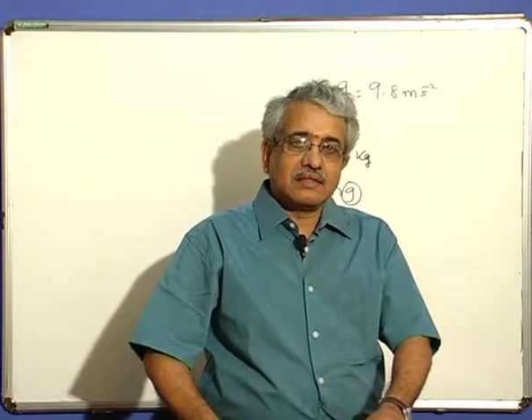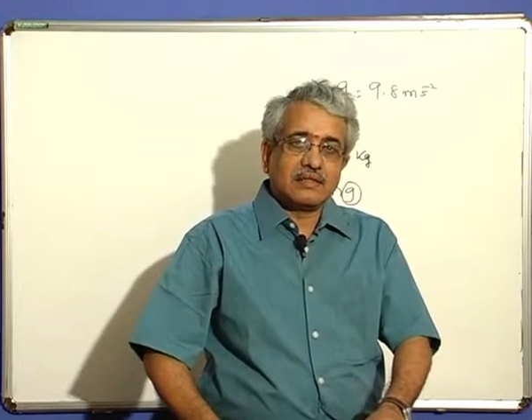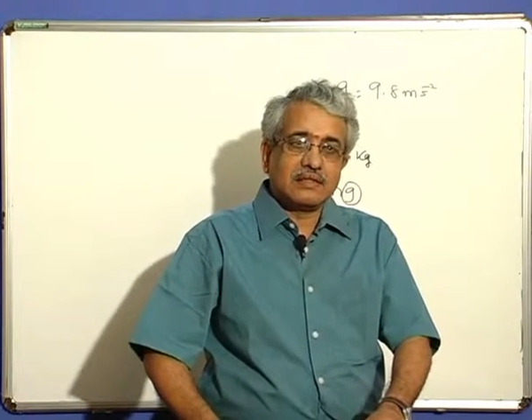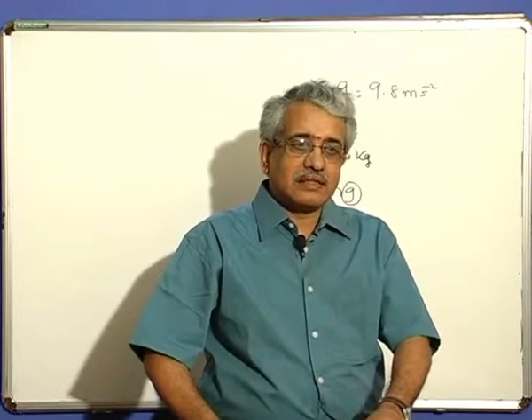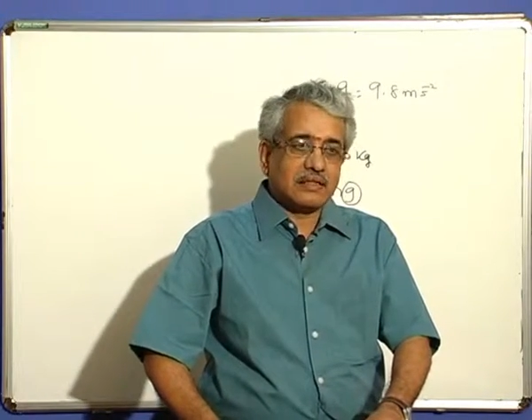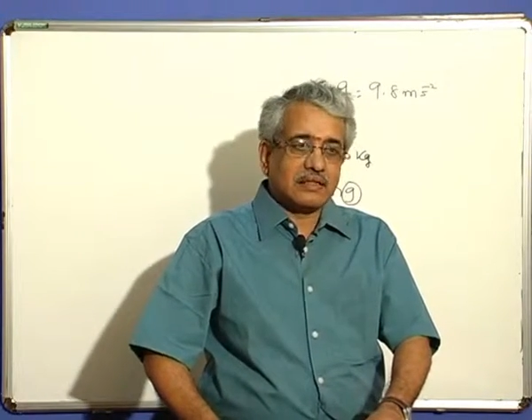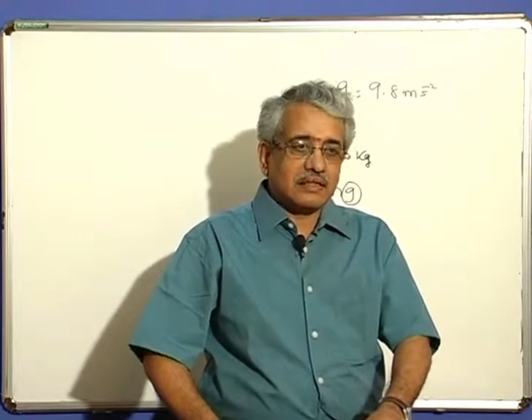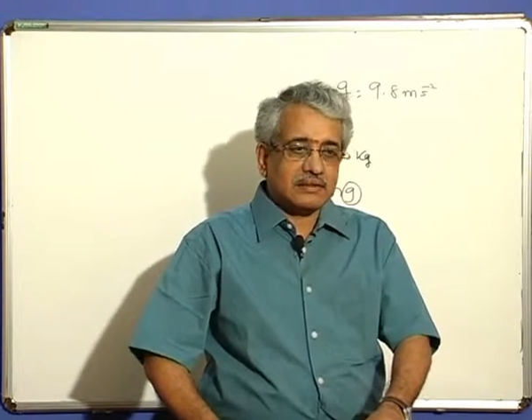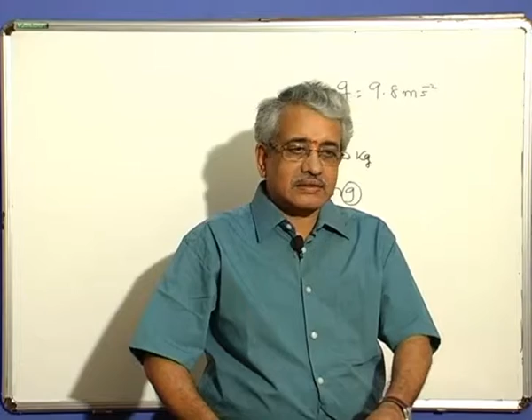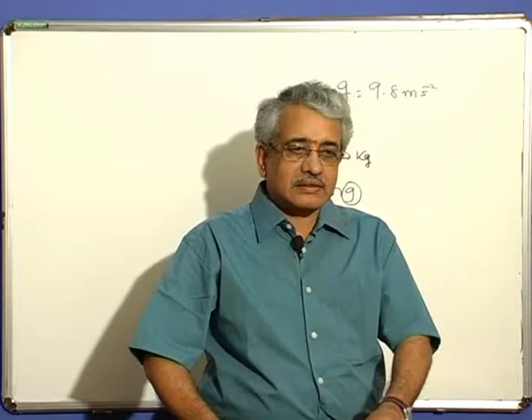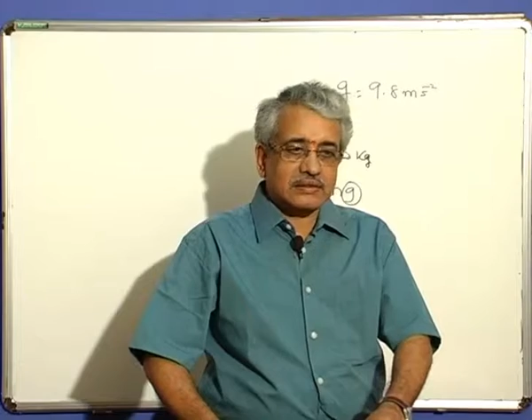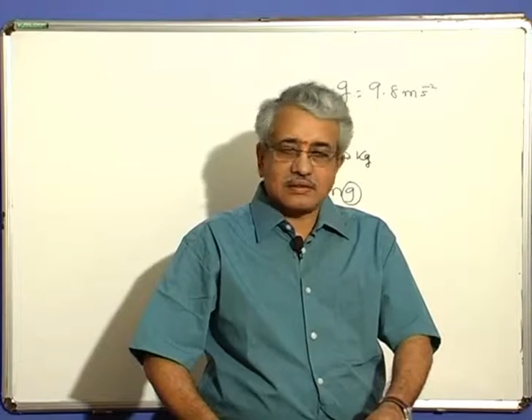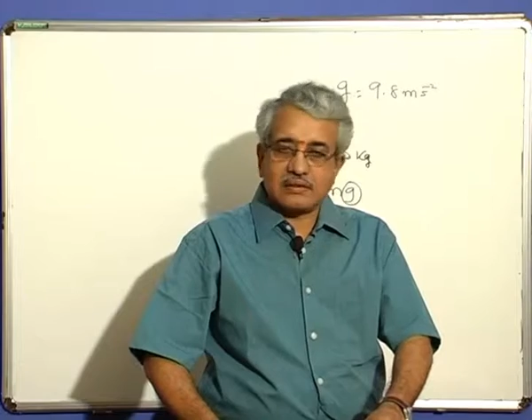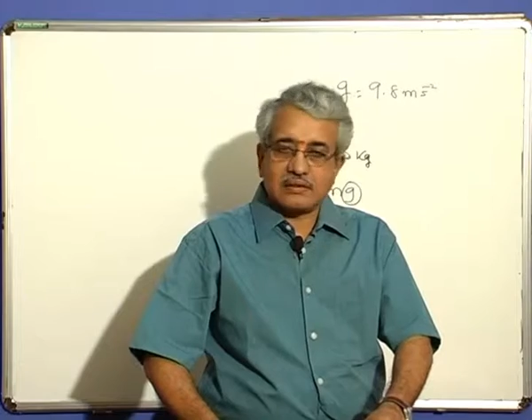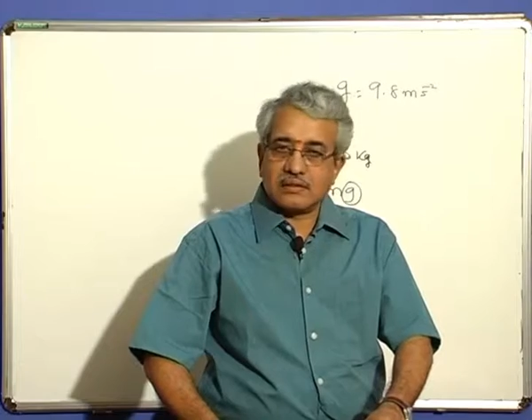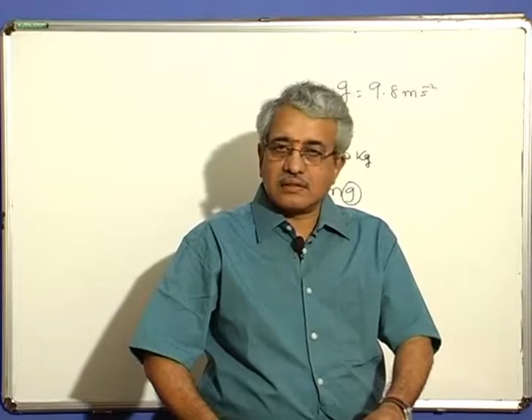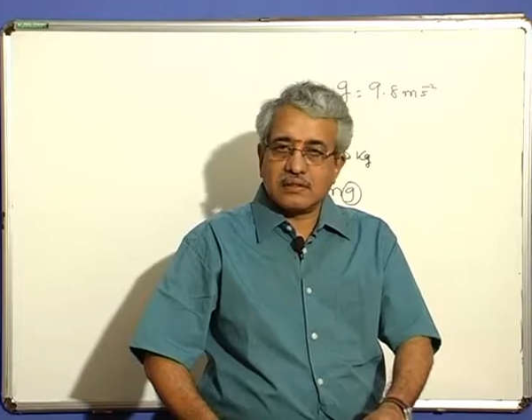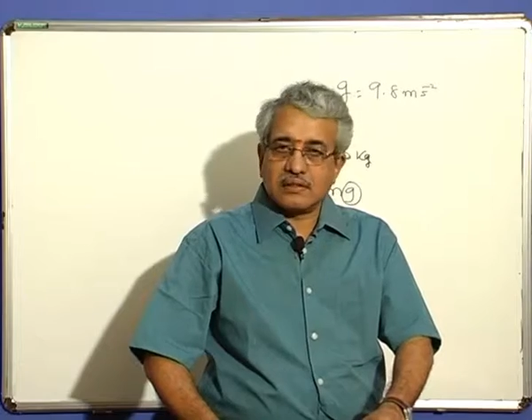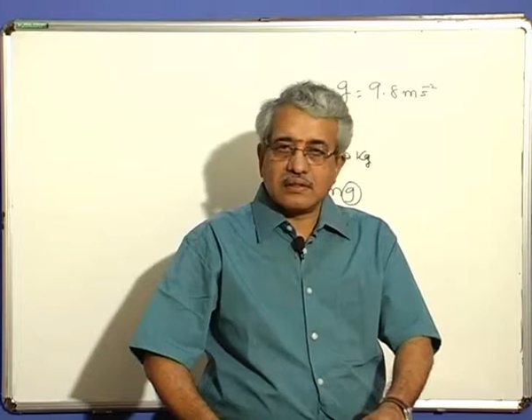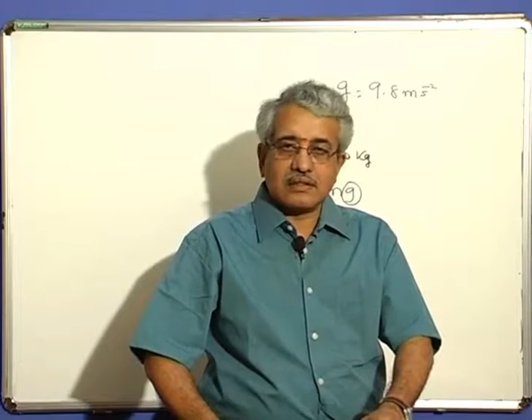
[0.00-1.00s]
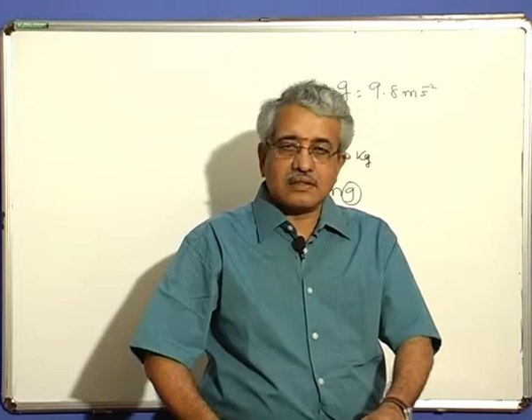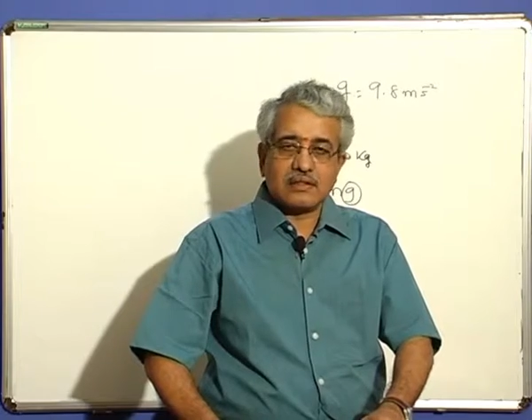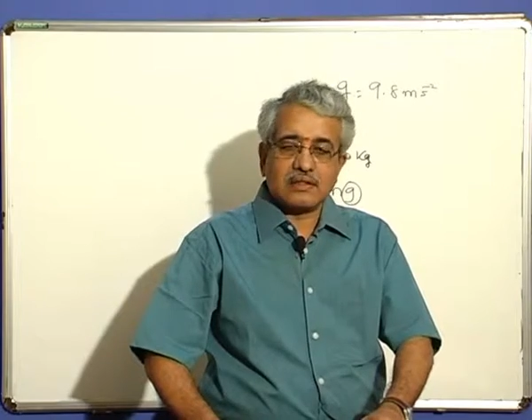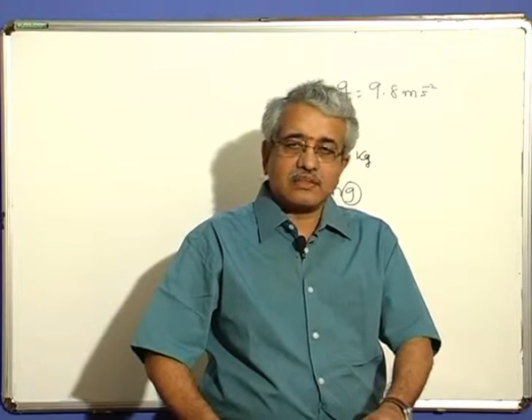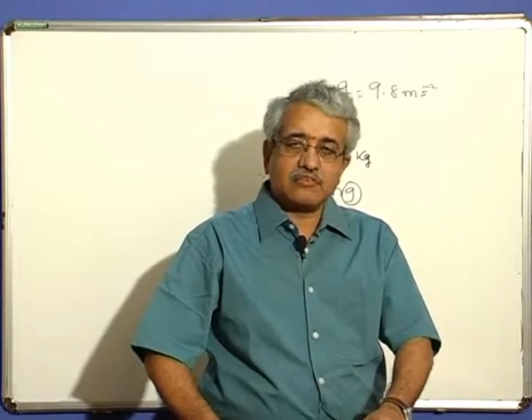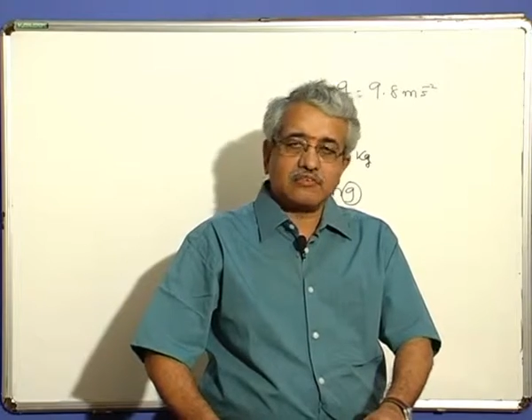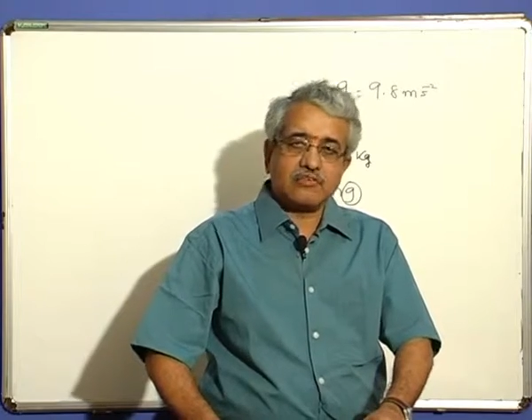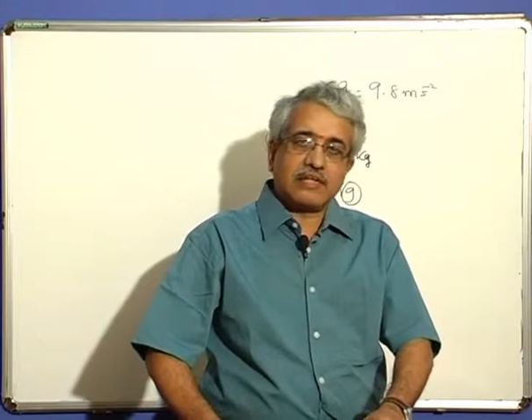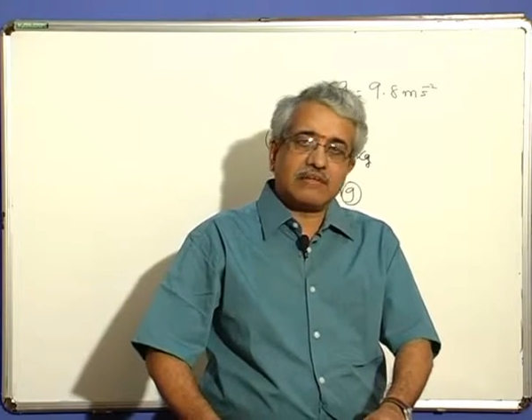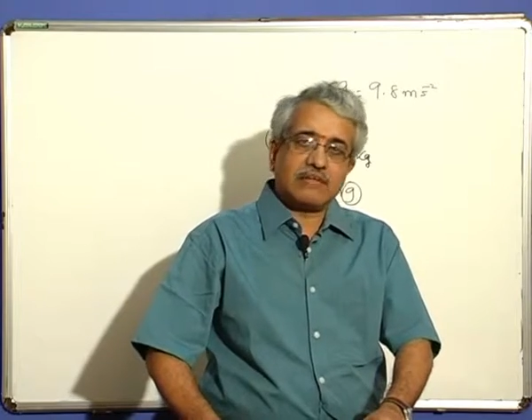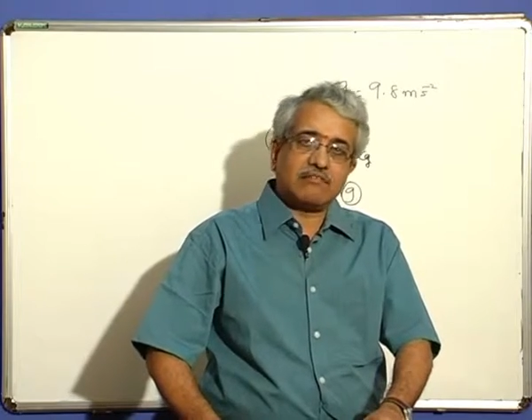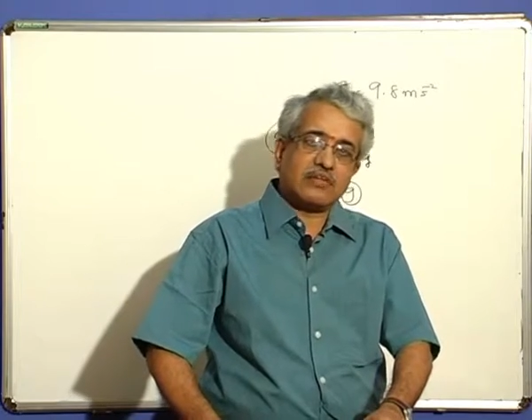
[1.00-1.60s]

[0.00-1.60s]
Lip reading: it has different